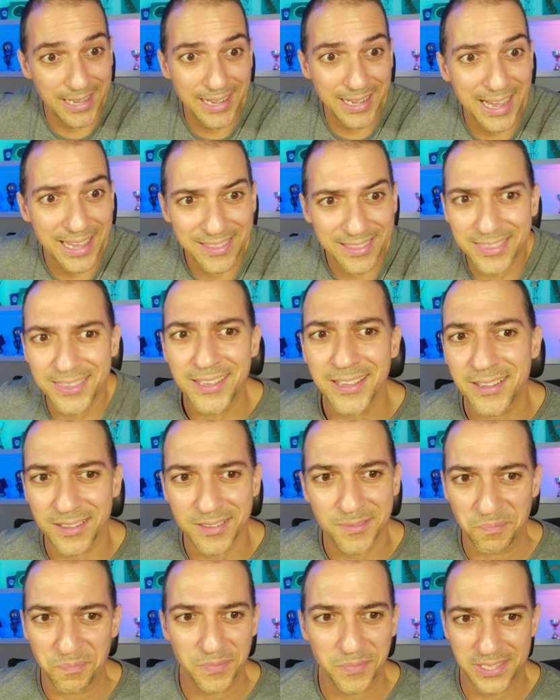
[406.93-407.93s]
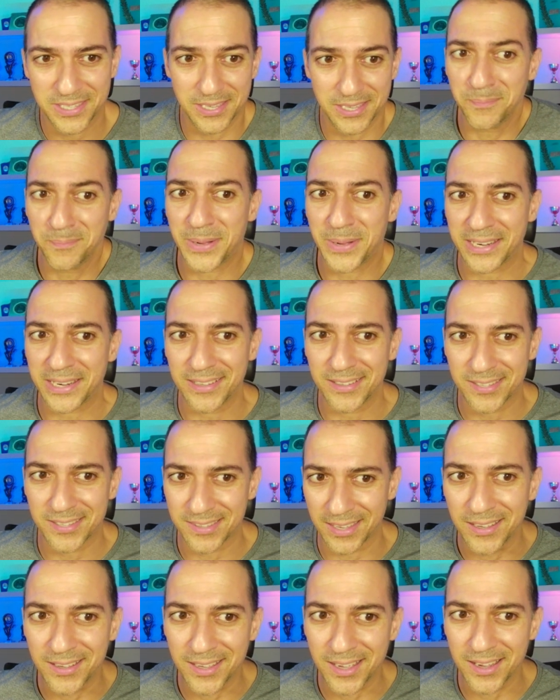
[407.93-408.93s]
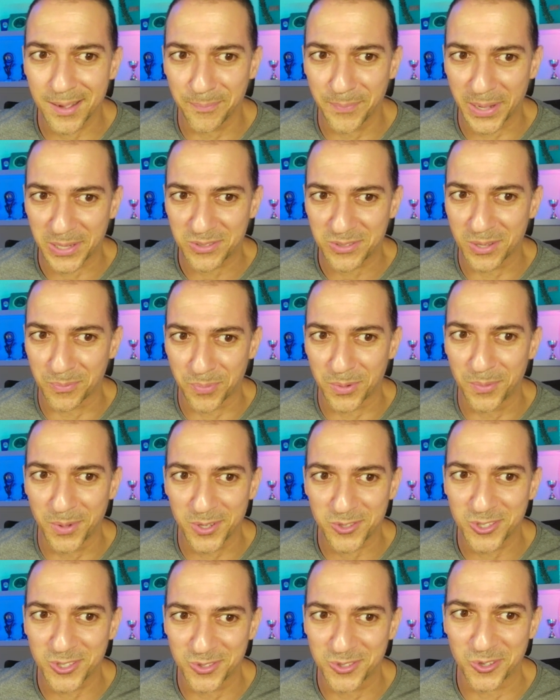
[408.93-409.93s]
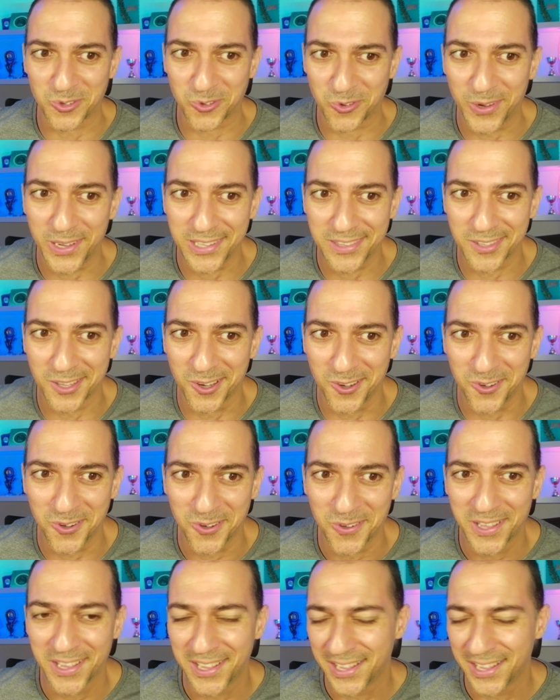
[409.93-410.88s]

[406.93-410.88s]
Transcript: I think somebody is thinking about the promotion to queen, no?